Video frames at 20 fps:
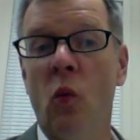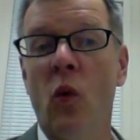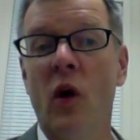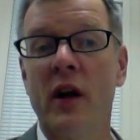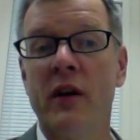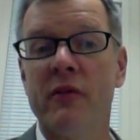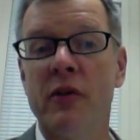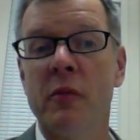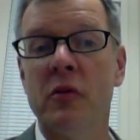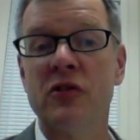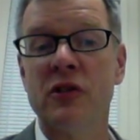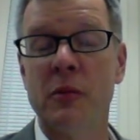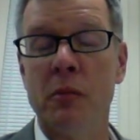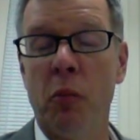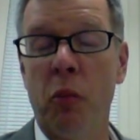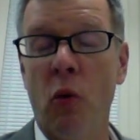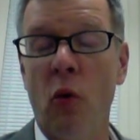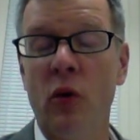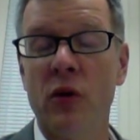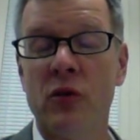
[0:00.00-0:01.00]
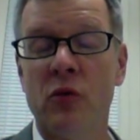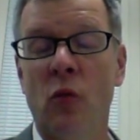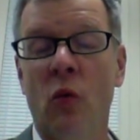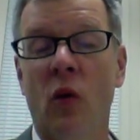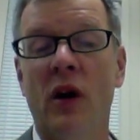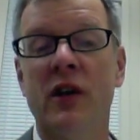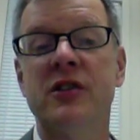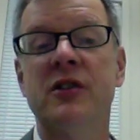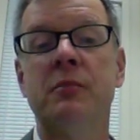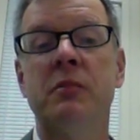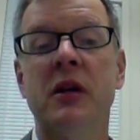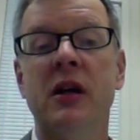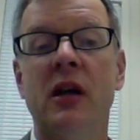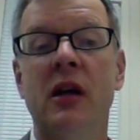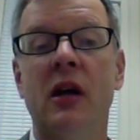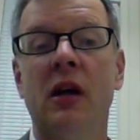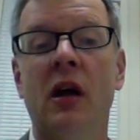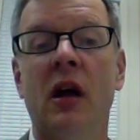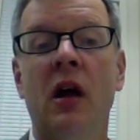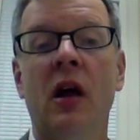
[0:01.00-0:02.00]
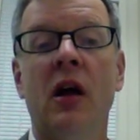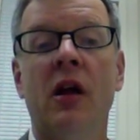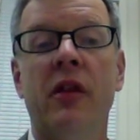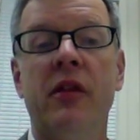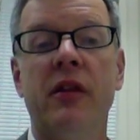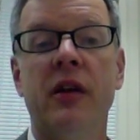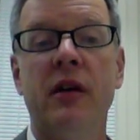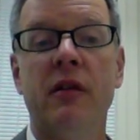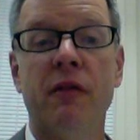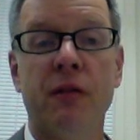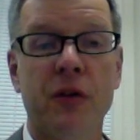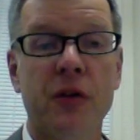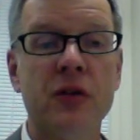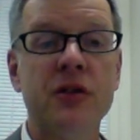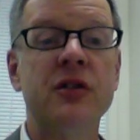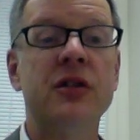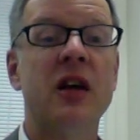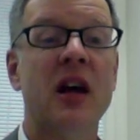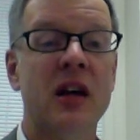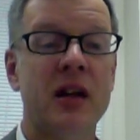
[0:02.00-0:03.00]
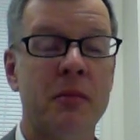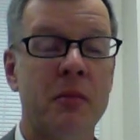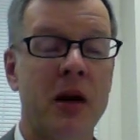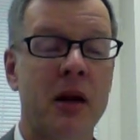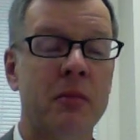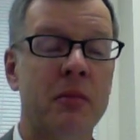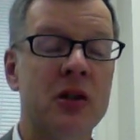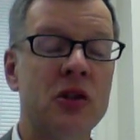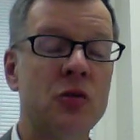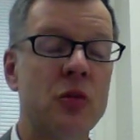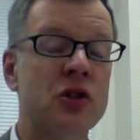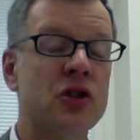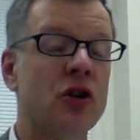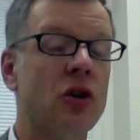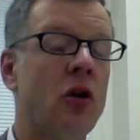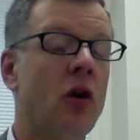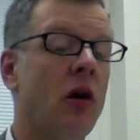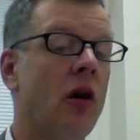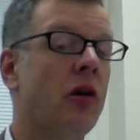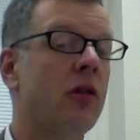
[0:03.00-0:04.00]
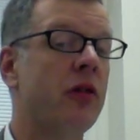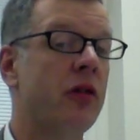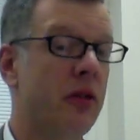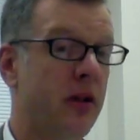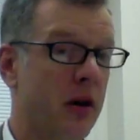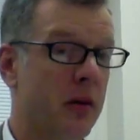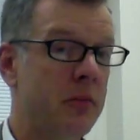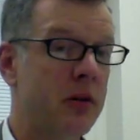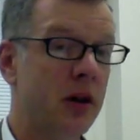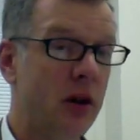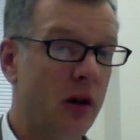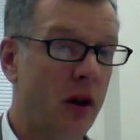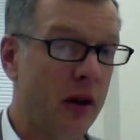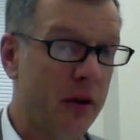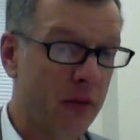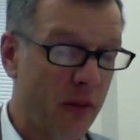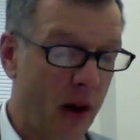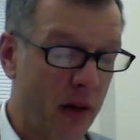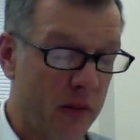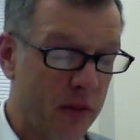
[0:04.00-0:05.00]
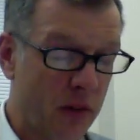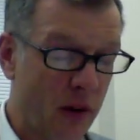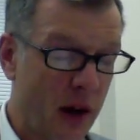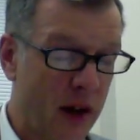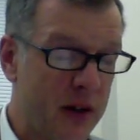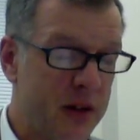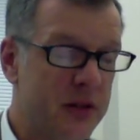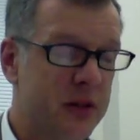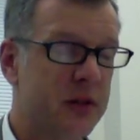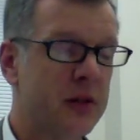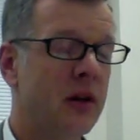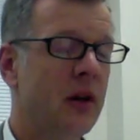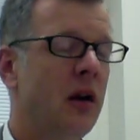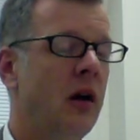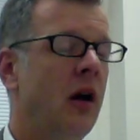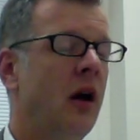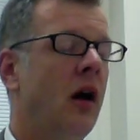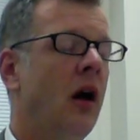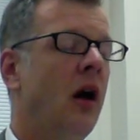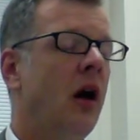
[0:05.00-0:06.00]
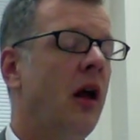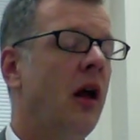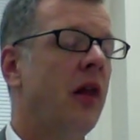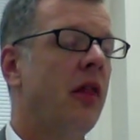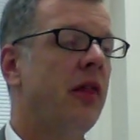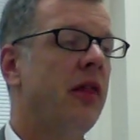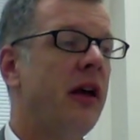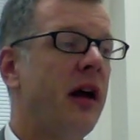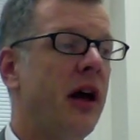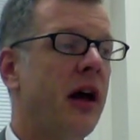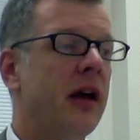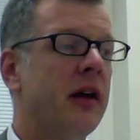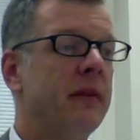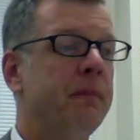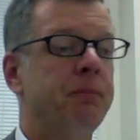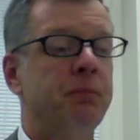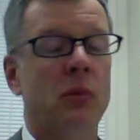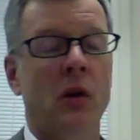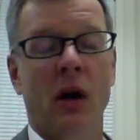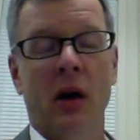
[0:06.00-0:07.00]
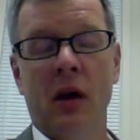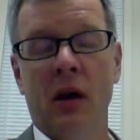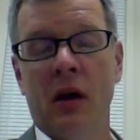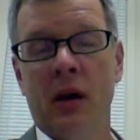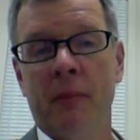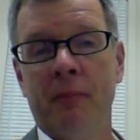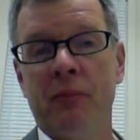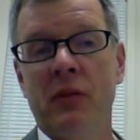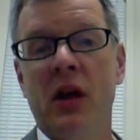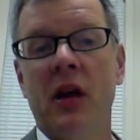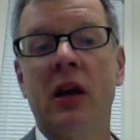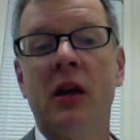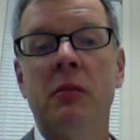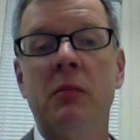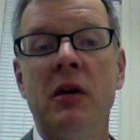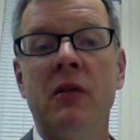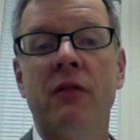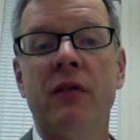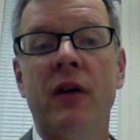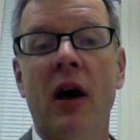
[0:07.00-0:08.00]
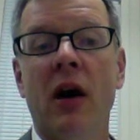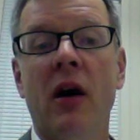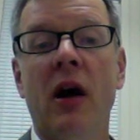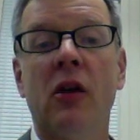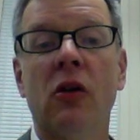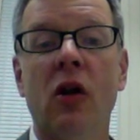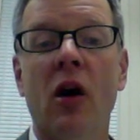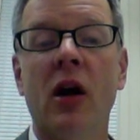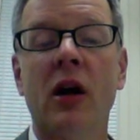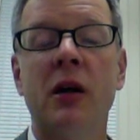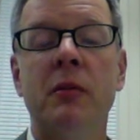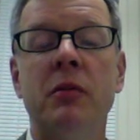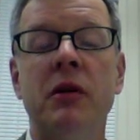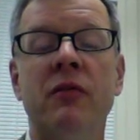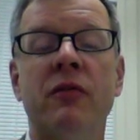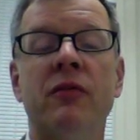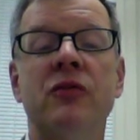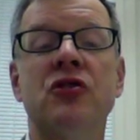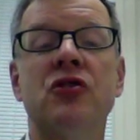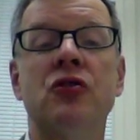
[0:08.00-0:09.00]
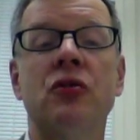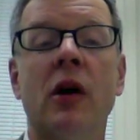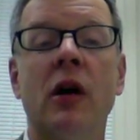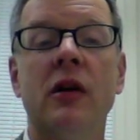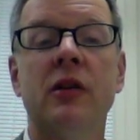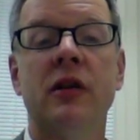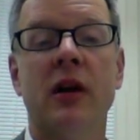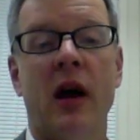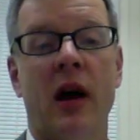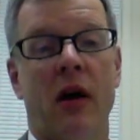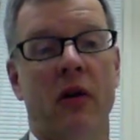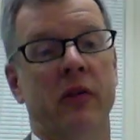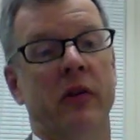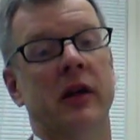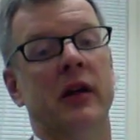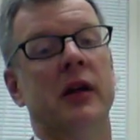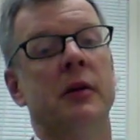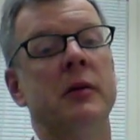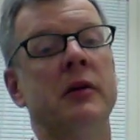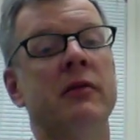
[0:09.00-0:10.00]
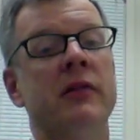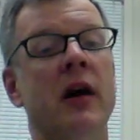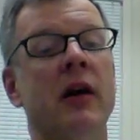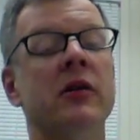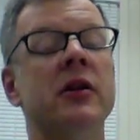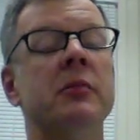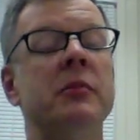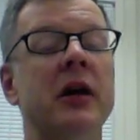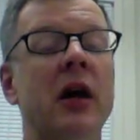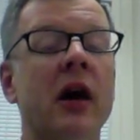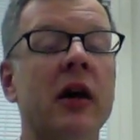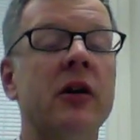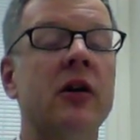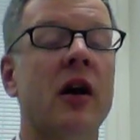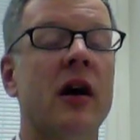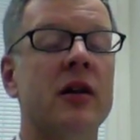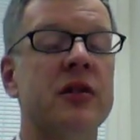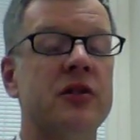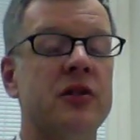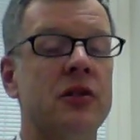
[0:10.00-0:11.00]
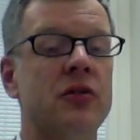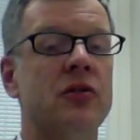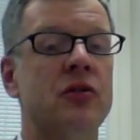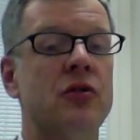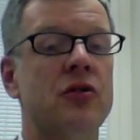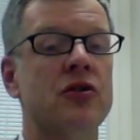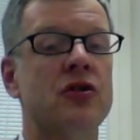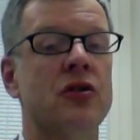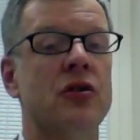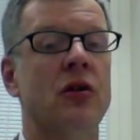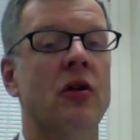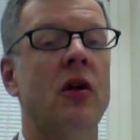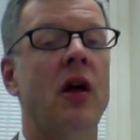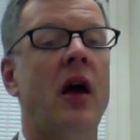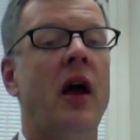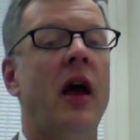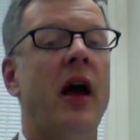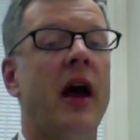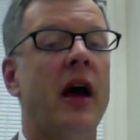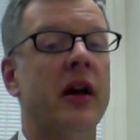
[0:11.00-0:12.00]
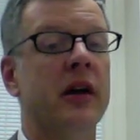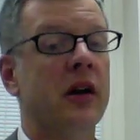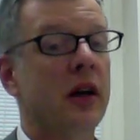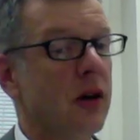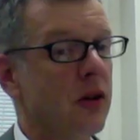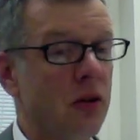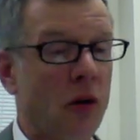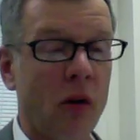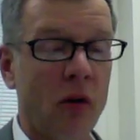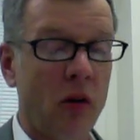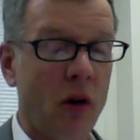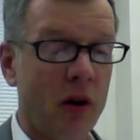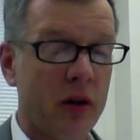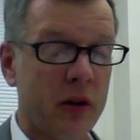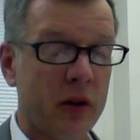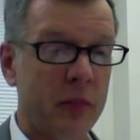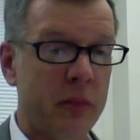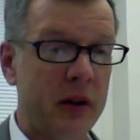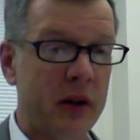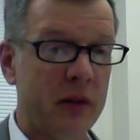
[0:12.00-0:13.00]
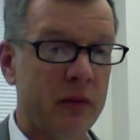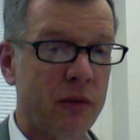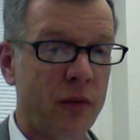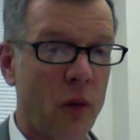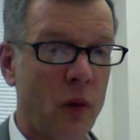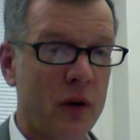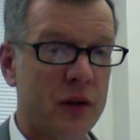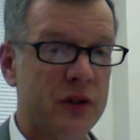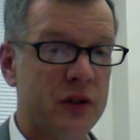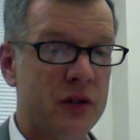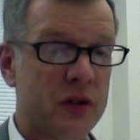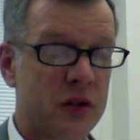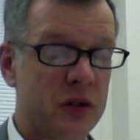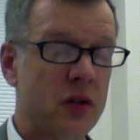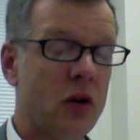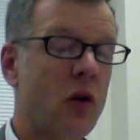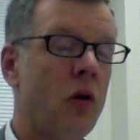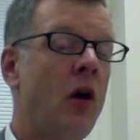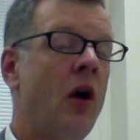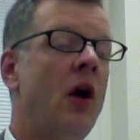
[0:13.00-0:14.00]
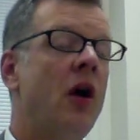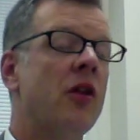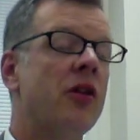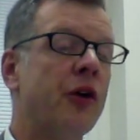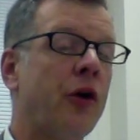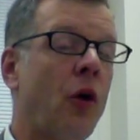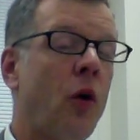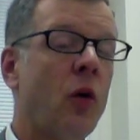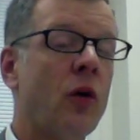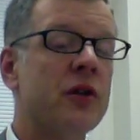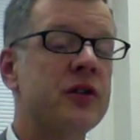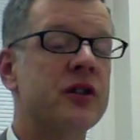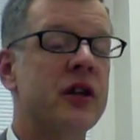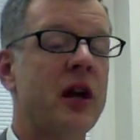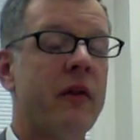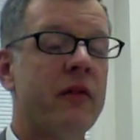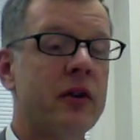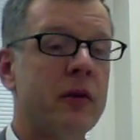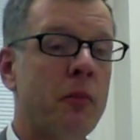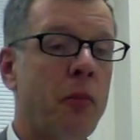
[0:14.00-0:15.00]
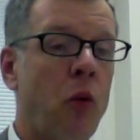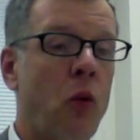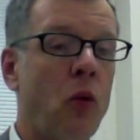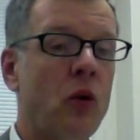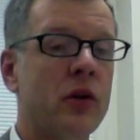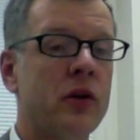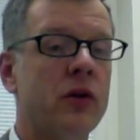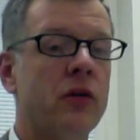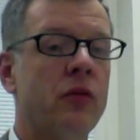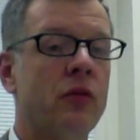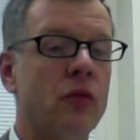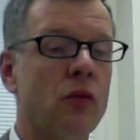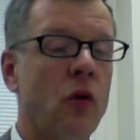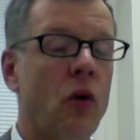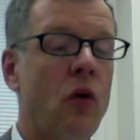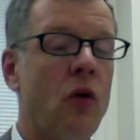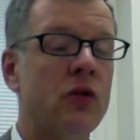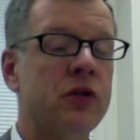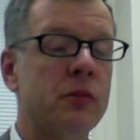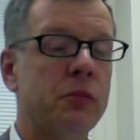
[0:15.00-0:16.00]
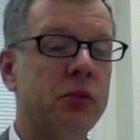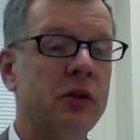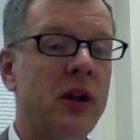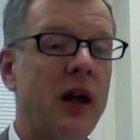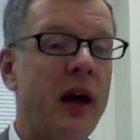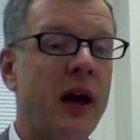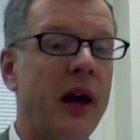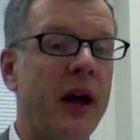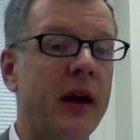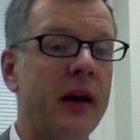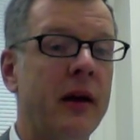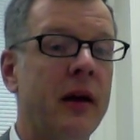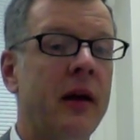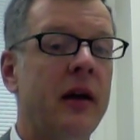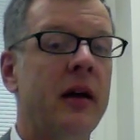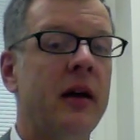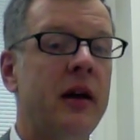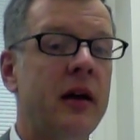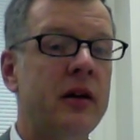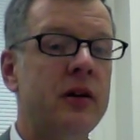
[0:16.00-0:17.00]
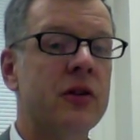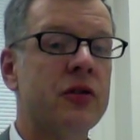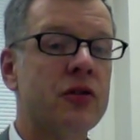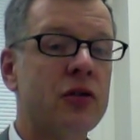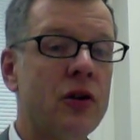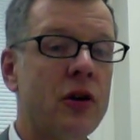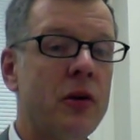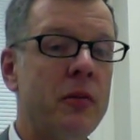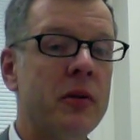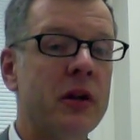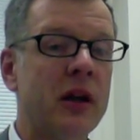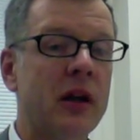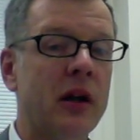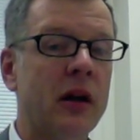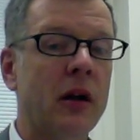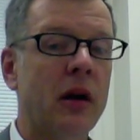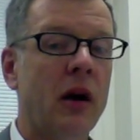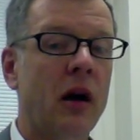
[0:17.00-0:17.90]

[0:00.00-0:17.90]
of the most important ones being the first 10 amendments, which are called the Bill of Rights, then it can be found, a law can be struck down. It can be found to be unconstitutional and can no longer be enforced. So the courts have an important role to play in determining